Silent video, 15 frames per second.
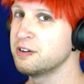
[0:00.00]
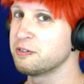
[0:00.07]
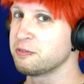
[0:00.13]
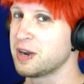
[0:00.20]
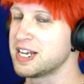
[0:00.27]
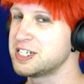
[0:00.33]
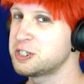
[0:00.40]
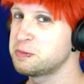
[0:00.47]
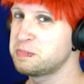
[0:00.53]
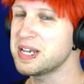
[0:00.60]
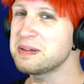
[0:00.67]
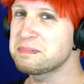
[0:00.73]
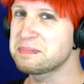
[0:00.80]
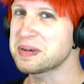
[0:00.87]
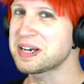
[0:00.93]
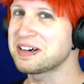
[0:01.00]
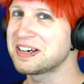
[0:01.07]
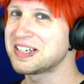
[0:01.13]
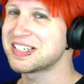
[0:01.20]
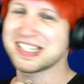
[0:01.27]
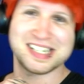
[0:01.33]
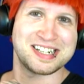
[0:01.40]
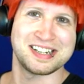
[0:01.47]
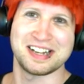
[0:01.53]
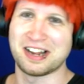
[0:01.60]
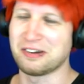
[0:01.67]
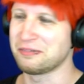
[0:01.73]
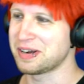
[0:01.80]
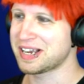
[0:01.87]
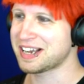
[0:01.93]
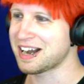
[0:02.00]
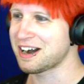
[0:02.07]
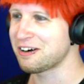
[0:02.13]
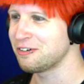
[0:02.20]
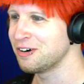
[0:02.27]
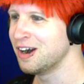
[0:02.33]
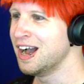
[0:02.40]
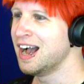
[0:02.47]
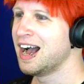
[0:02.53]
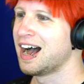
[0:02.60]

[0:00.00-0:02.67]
Rage speed build. Here we go.